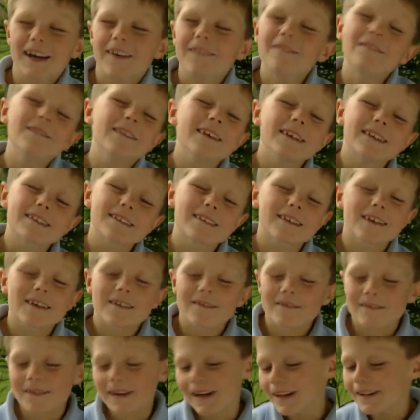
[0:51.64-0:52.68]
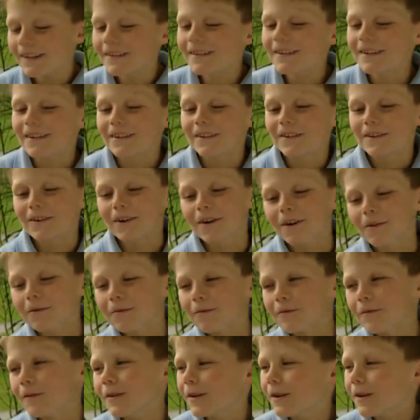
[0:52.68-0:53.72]
compass makes you go
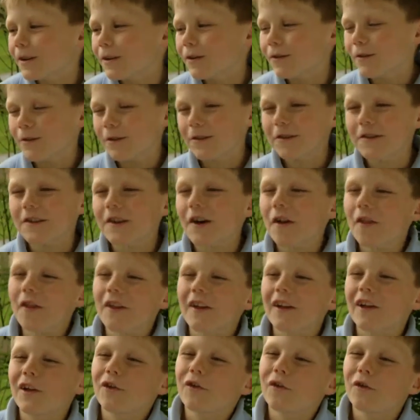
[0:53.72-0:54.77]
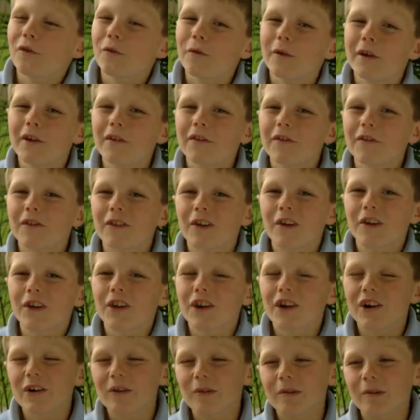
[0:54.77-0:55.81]
north, south, east or west so you
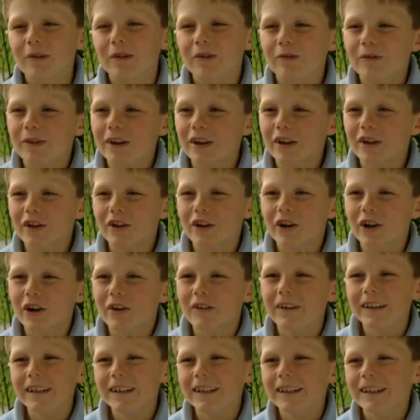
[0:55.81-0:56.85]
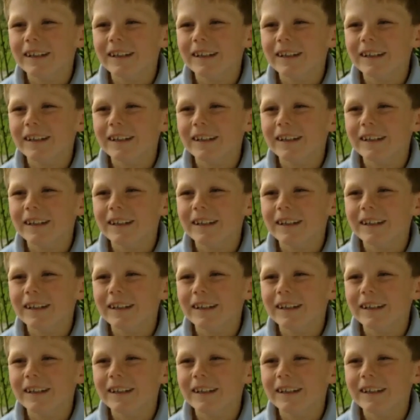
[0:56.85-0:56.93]
know which way you're going.